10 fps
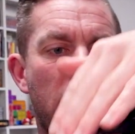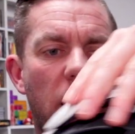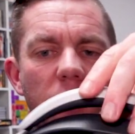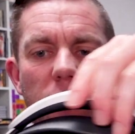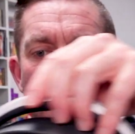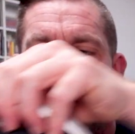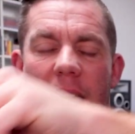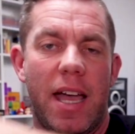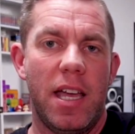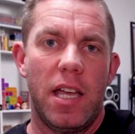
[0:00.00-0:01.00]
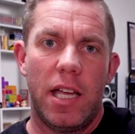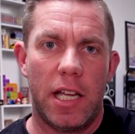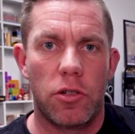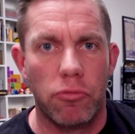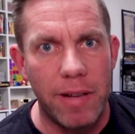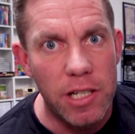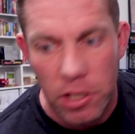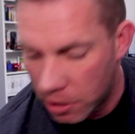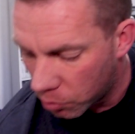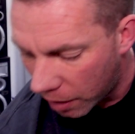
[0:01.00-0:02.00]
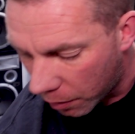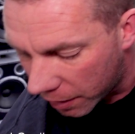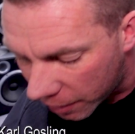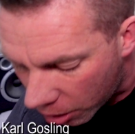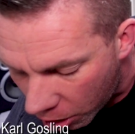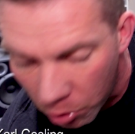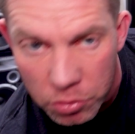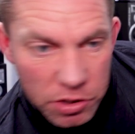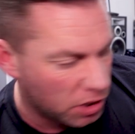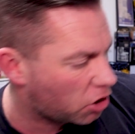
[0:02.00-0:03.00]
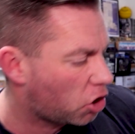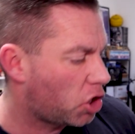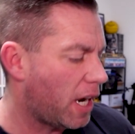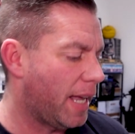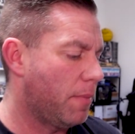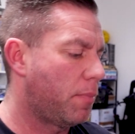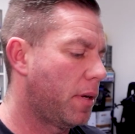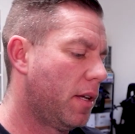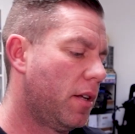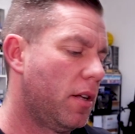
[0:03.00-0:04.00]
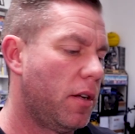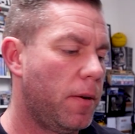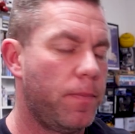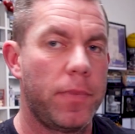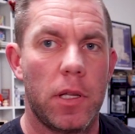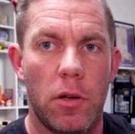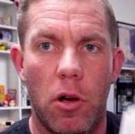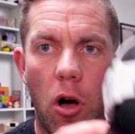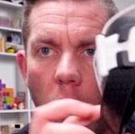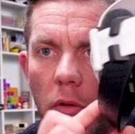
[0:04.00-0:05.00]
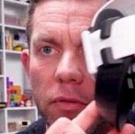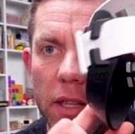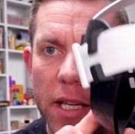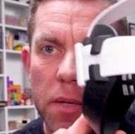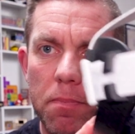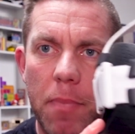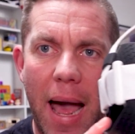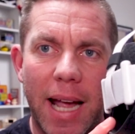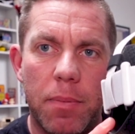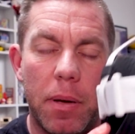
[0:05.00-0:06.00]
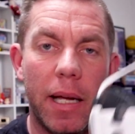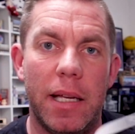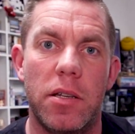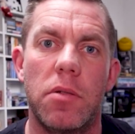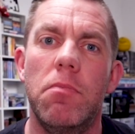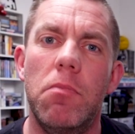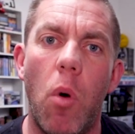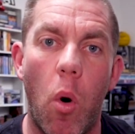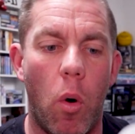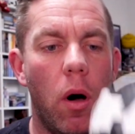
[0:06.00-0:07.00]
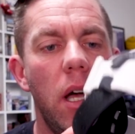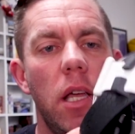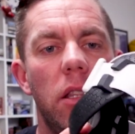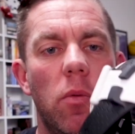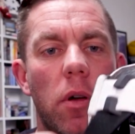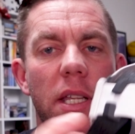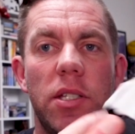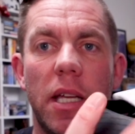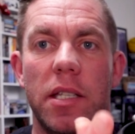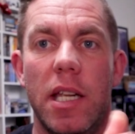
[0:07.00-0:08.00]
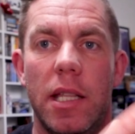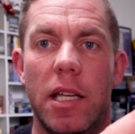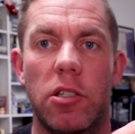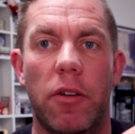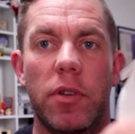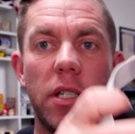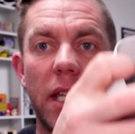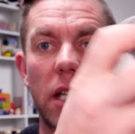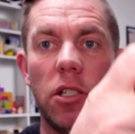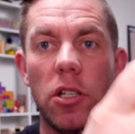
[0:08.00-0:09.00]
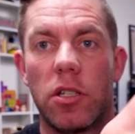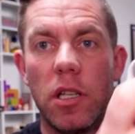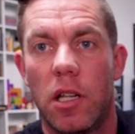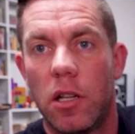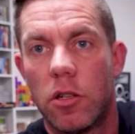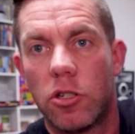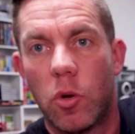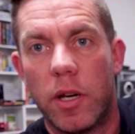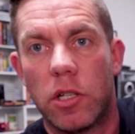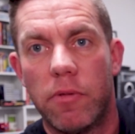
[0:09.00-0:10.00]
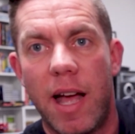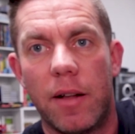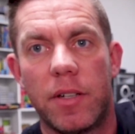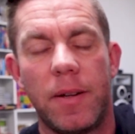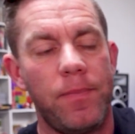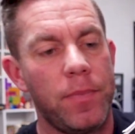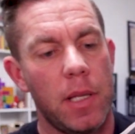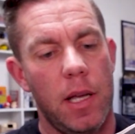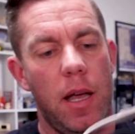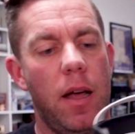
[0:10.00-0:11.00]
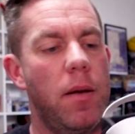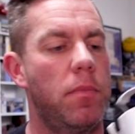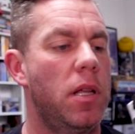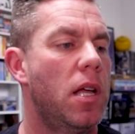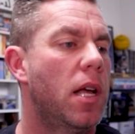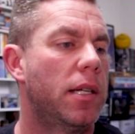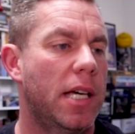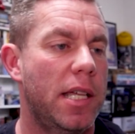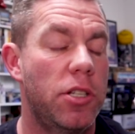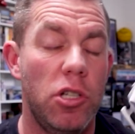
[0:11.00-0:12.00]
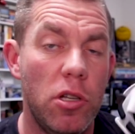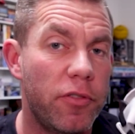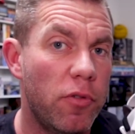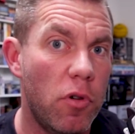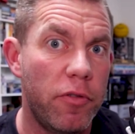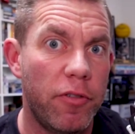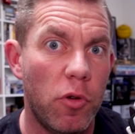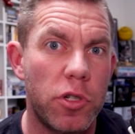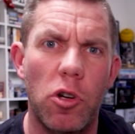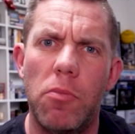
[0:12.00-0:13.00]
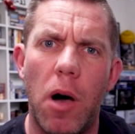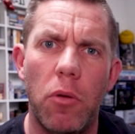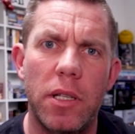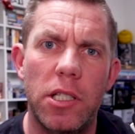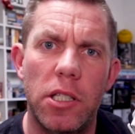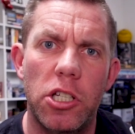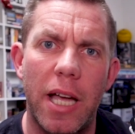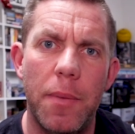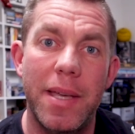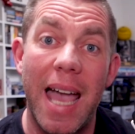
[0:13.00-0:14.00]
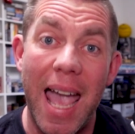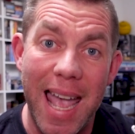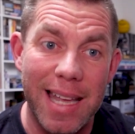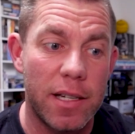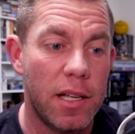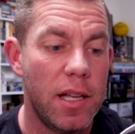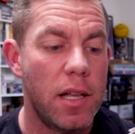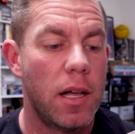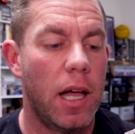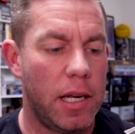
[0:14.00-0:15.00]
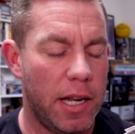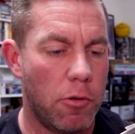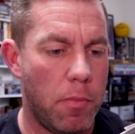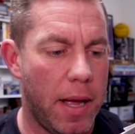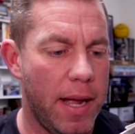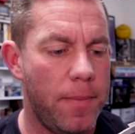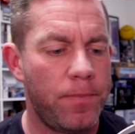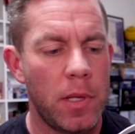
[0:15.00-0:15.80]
curves around there, it's rigid as well, and it holds the shape of this back piece more than what this does. This obviously can just squish around. Now that's useful for sort of moulding to the shape of your head a little bit,